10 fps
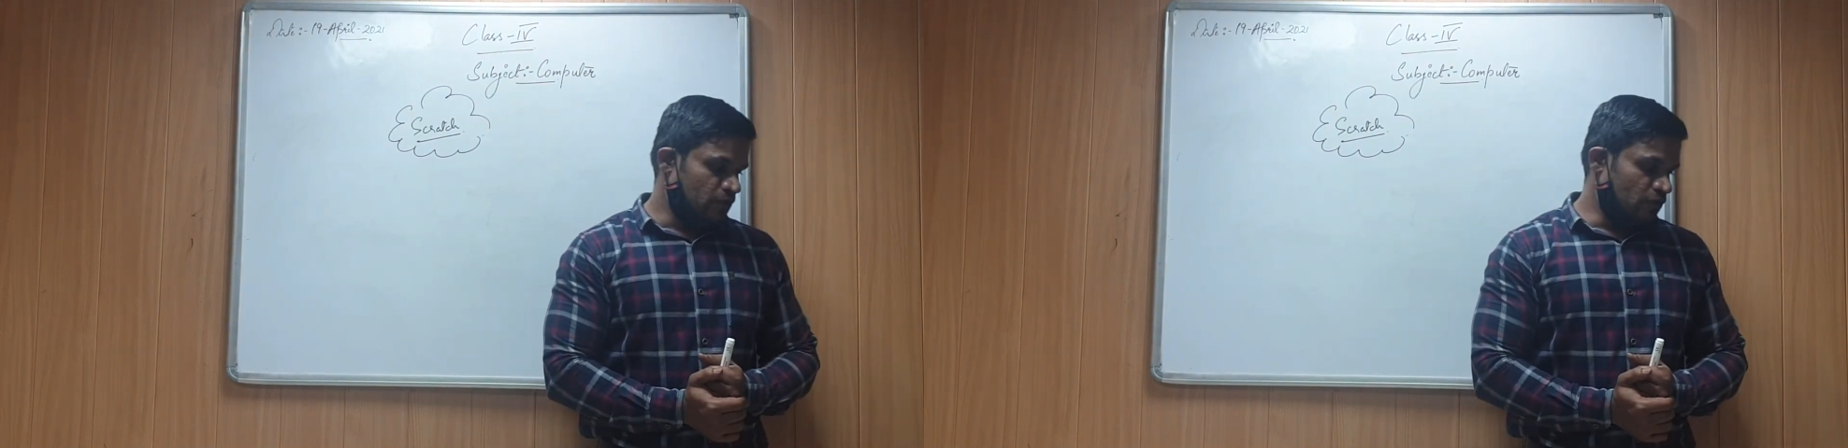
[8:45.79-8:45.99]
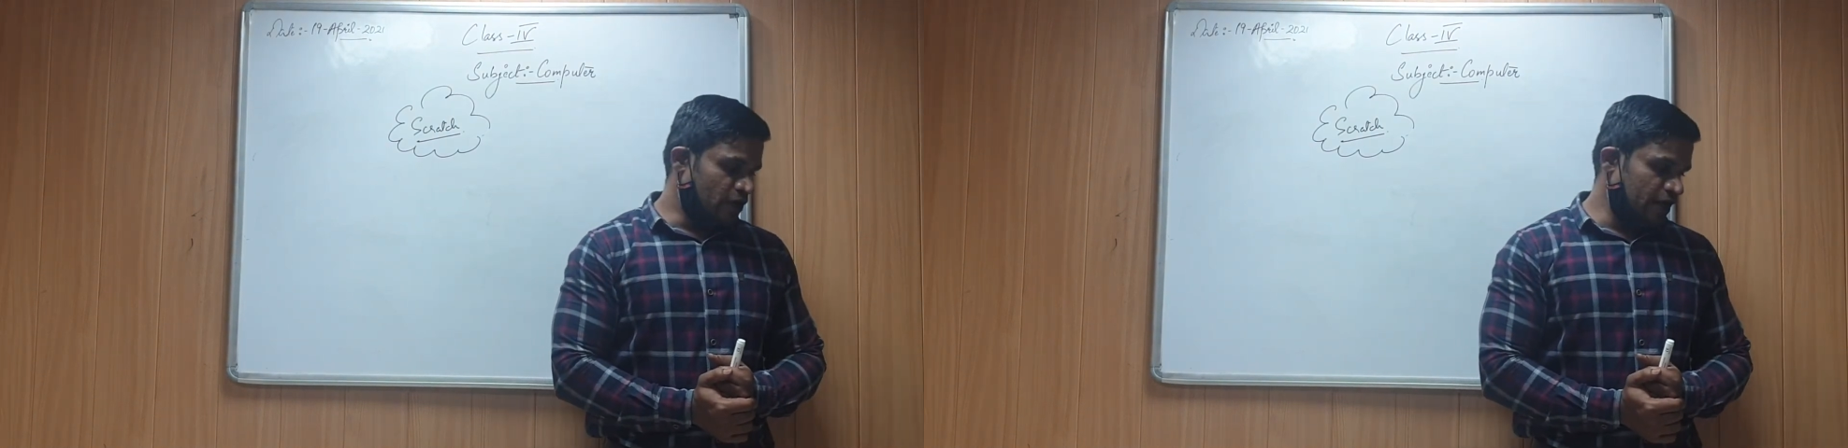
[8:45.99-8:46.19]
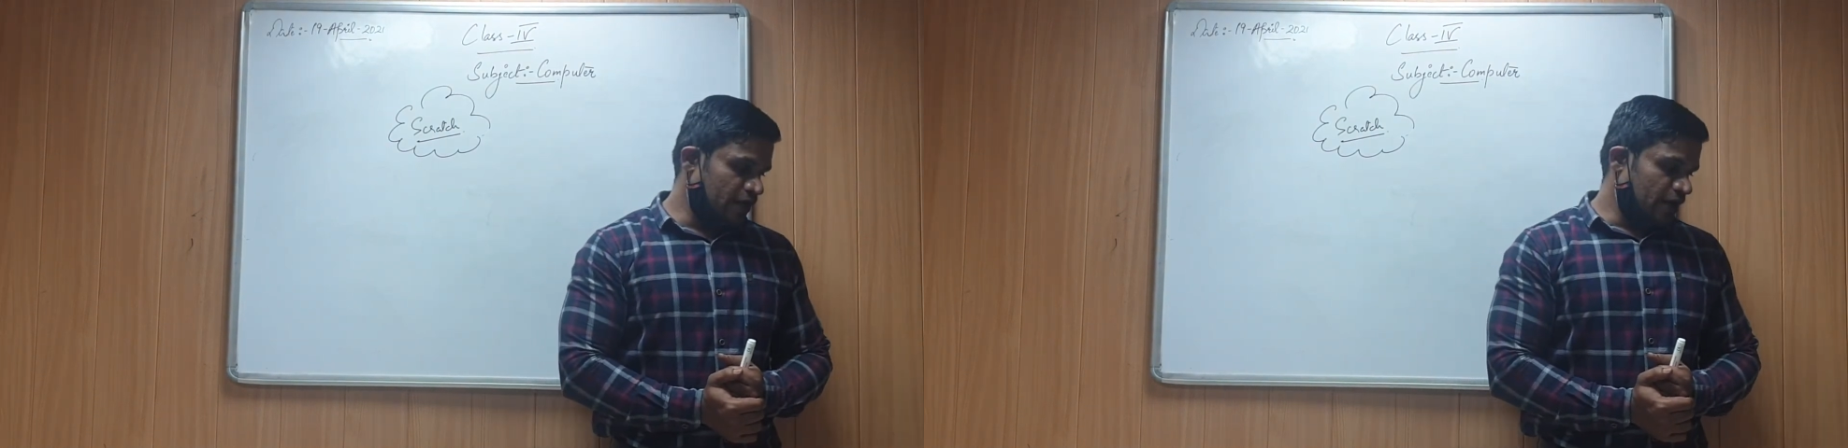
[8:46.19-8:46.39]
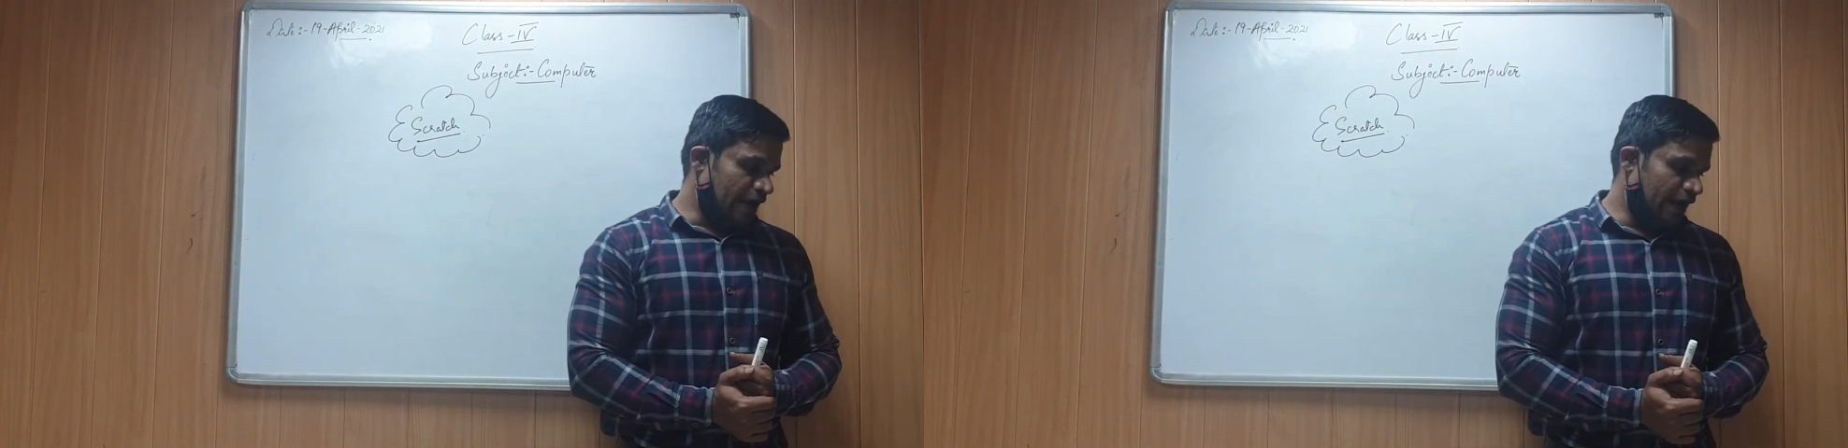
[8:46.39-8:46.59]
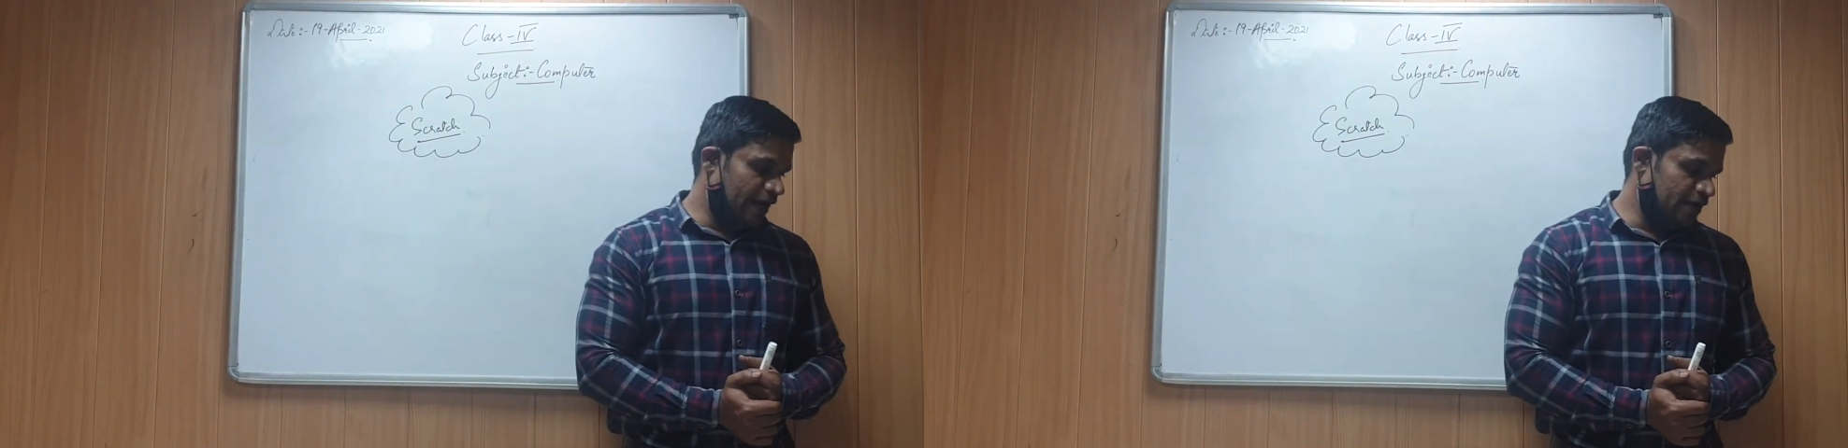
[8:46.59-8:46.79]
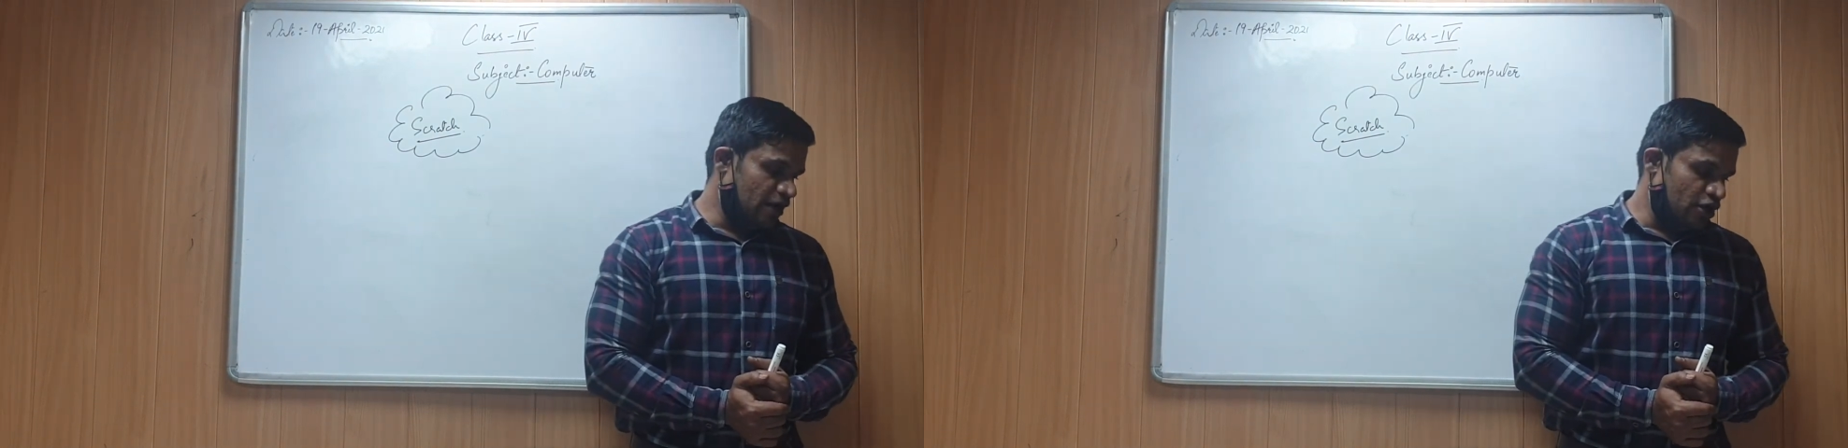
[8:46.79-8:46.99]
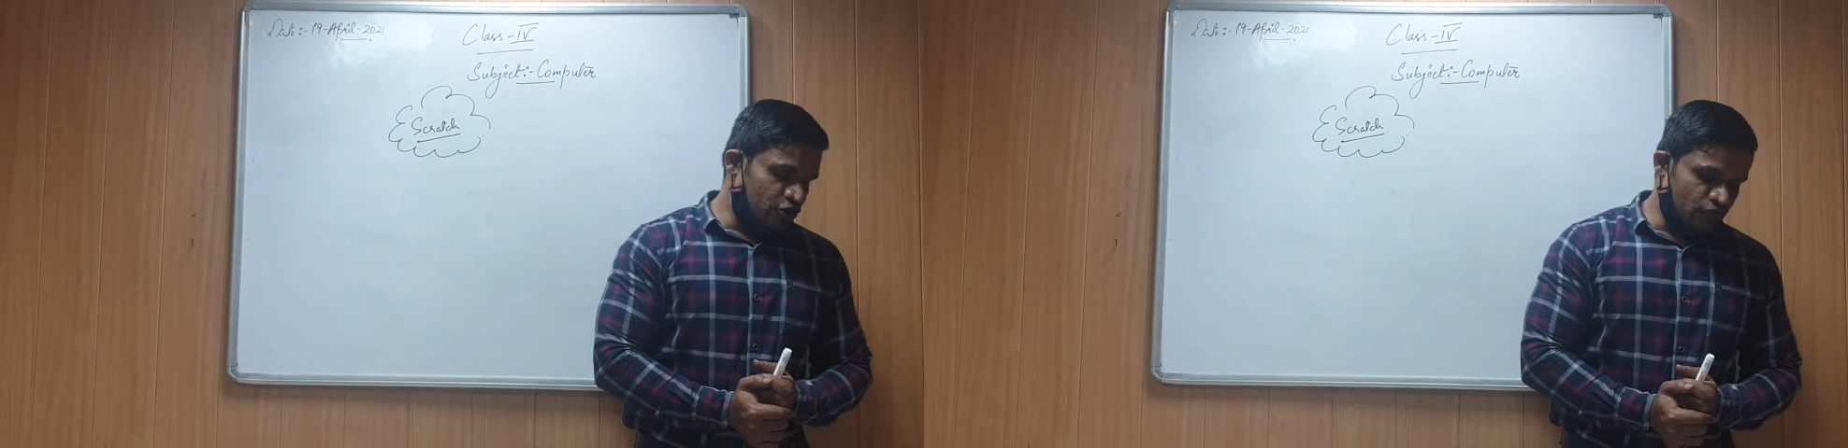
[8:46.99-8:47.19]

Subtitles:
Okay, and you